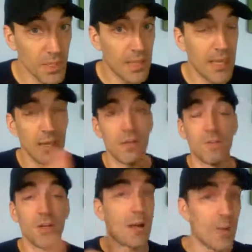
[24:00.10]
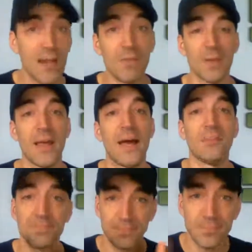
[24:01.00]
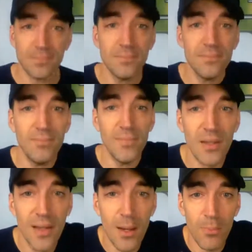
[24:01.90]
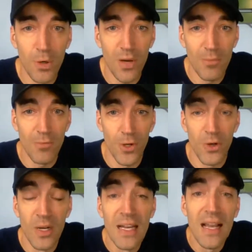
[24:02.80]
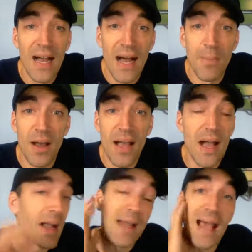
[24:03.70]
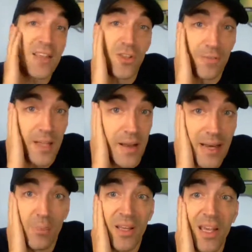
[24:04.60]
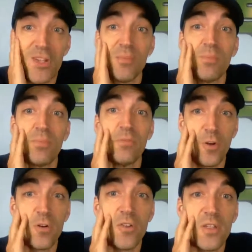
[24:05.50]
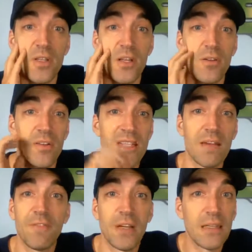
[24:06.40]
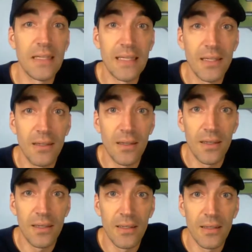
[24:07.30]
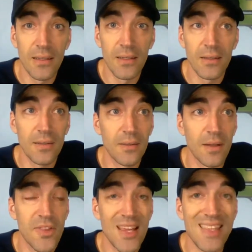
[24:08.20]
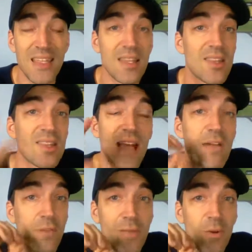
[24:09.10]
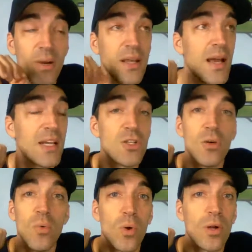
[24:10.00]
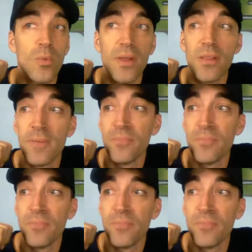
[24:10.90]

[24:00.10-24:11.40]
again, if you're not ready for that, not a program for you. I'm going to ask you to fill out an application first. There is definitely a sense that this is not for everybody. I don't work with